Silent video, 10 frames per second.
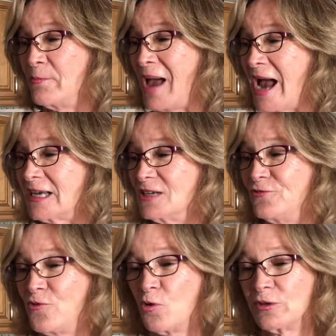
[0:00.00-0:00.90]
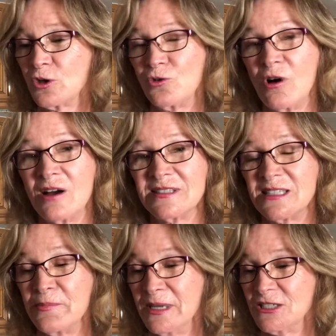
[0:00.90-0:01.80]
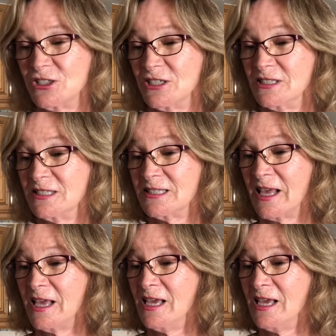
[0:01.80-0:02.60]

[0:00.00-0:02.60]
back and forth across dimensions